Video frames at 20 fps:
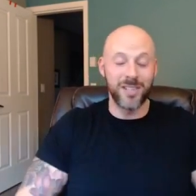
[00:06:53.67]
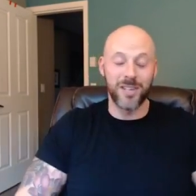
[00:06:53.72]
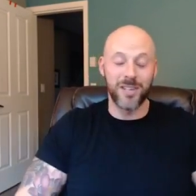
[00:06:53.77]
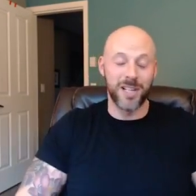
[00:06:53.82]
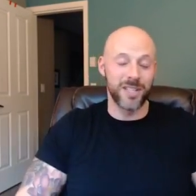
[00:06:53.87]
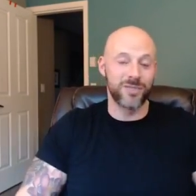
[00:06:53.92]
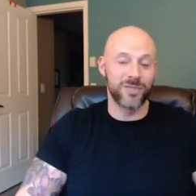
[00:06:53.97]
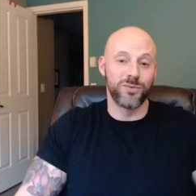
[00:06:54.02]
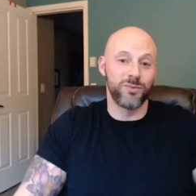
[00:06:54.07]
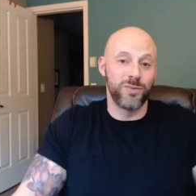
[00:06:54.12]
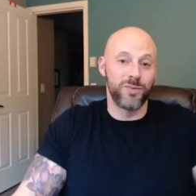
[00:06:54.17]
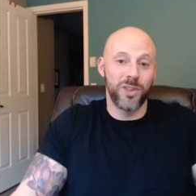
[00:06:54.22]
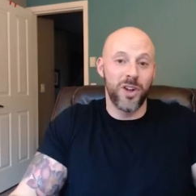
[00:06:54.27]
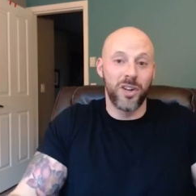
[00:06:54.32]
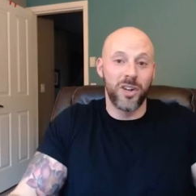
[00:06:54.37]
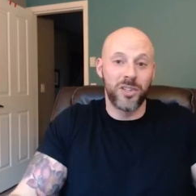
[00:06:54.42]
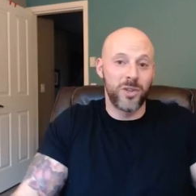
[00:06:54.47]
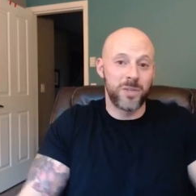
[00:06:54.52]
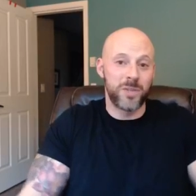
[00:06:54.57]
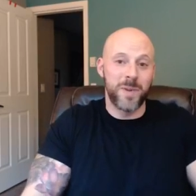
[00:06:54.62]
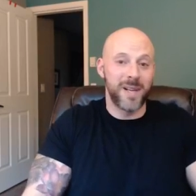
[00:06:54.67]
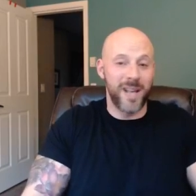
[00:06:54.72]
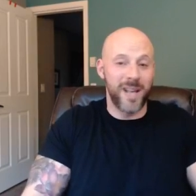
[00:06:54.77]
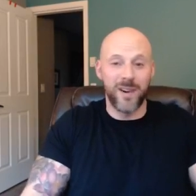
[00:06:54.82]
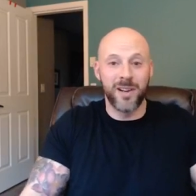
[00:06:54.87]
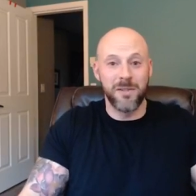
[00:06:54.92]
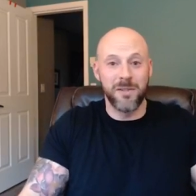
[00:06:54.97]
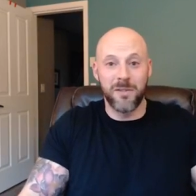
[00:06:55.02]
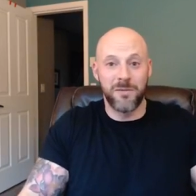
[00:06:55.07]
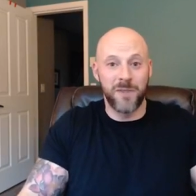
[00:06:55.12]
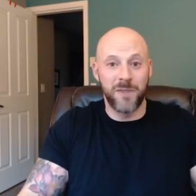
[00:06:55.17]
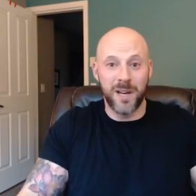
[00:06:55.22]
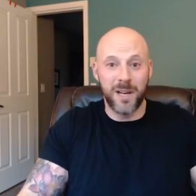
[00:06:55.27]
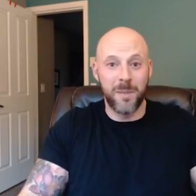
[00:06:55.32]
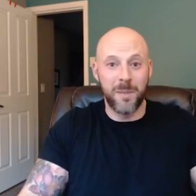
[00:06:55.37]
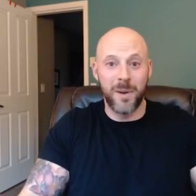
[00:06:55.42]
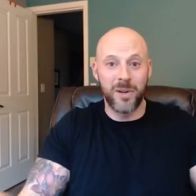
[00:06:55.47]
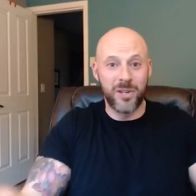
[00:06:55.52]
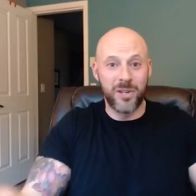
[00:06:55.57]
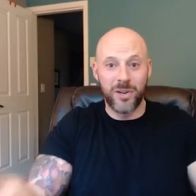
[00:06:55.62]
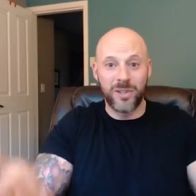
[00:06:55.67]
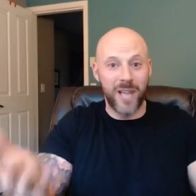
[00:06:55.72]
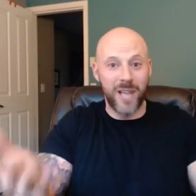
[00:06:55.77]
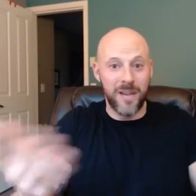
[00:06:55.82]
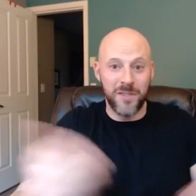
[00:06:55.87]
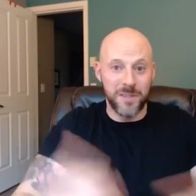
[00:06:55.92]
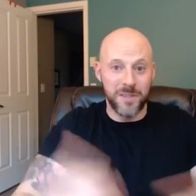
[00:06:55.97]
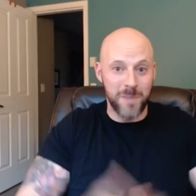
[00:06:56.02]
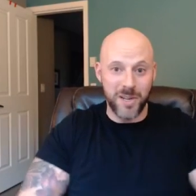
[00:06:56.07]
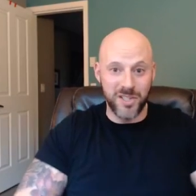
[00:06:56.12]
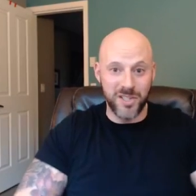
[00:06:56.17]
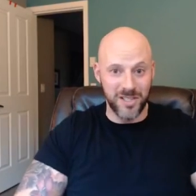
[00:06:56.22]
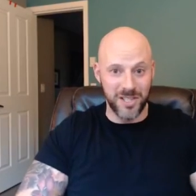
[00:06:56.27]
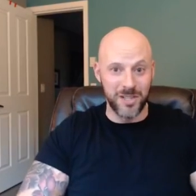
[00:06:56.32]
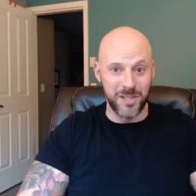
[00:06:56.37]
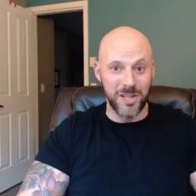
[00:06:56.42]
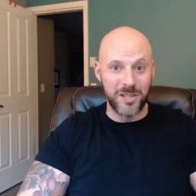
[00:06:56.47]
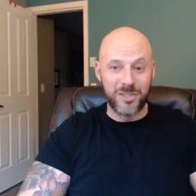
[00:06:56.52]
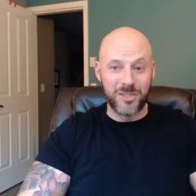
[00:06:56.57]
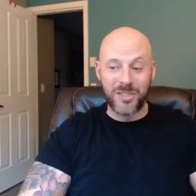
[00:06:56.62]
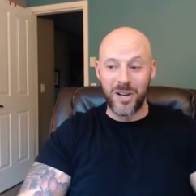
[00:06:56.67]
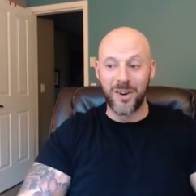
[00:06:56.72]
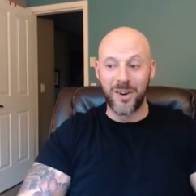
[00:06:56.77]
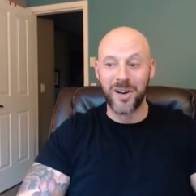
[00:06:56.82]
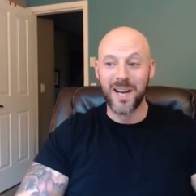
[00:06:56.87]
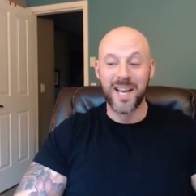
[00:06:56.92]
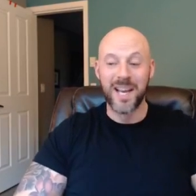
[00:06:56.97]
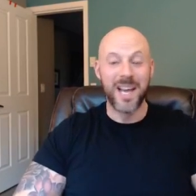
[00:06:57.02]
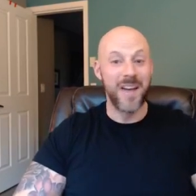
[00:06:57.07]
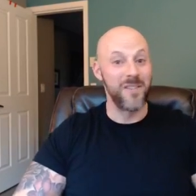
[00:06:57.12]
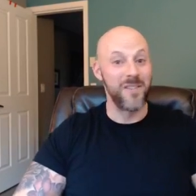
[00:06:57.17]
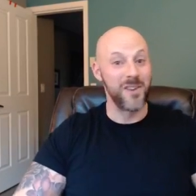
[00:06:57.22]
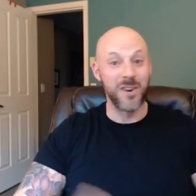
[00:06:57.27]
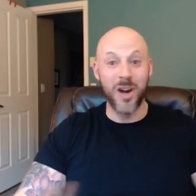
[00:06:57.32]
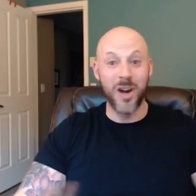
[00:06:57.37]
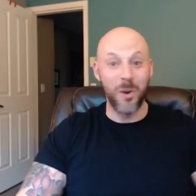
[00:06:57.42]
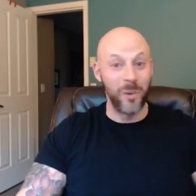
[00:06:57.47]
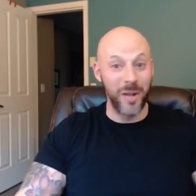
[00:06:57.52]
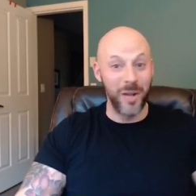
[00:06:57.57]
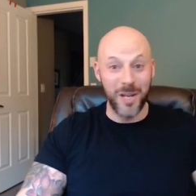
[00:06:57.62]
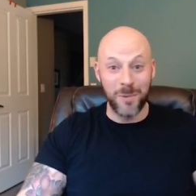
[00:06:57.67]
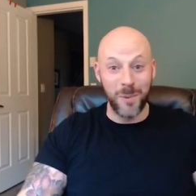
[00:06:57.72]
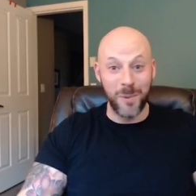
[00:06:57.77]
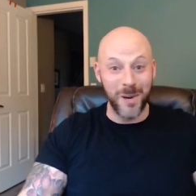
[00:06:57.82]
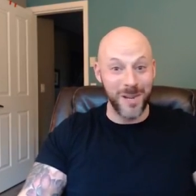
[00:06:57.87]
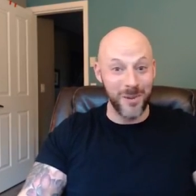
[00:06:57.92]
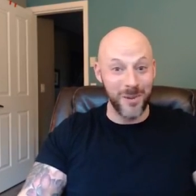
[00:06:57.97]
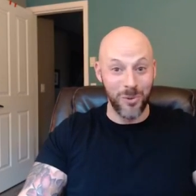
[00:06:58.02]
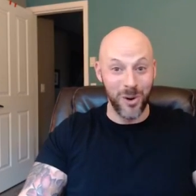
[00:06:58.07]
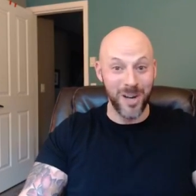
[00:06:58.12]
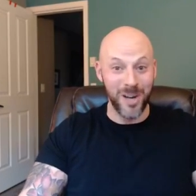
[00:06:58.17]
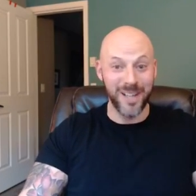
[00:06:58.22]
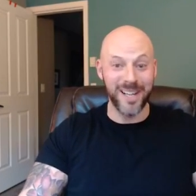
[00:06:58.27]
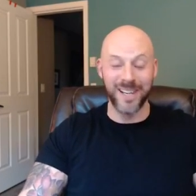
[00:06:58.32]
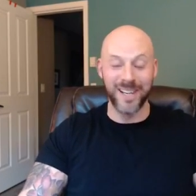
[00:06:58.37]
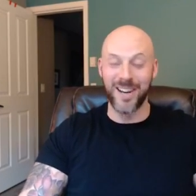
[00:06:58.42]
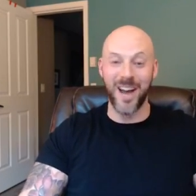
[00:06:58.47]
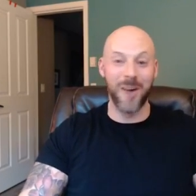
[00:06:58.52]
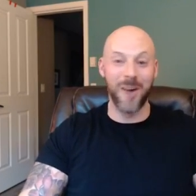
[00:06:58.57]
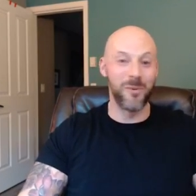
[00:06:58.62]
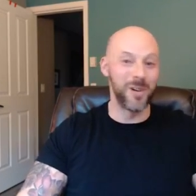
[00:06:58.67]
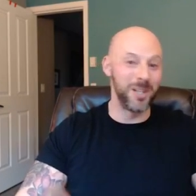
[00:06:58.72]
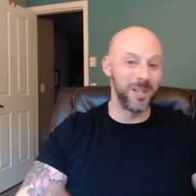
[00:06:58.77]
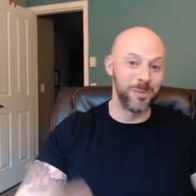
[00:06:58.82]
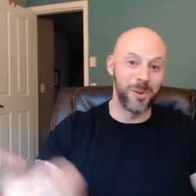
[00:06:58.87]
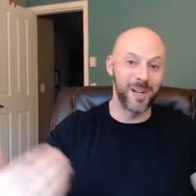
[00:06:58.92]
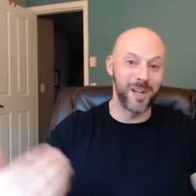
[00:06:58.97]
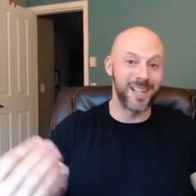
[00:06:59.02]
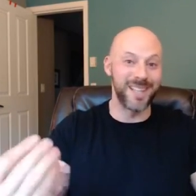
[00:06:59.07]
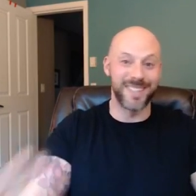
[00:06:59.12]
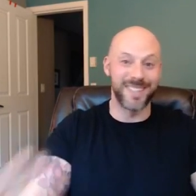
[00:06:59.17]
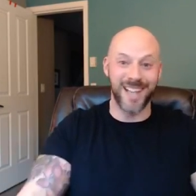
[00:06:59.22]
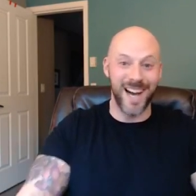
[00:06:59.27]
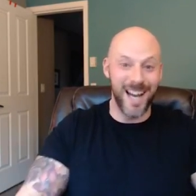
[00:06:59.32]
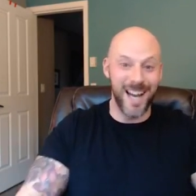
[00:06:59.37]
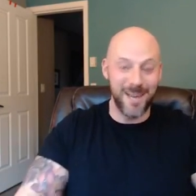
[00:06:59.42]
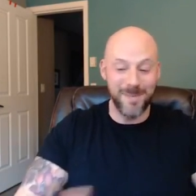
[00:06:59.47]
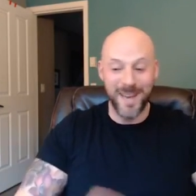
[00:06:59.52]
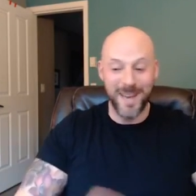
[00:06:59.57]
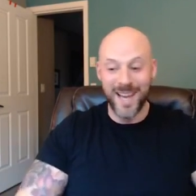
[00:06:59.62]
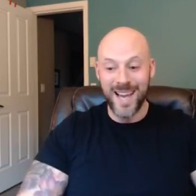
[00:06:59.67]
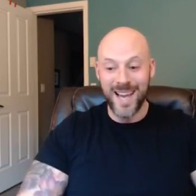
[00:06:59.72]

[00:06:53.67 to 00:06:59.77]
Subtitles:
Because with all due respect, I don't give a fuck about your life as much as you do. So if you're not willing to put in the work and not willing to put in the time,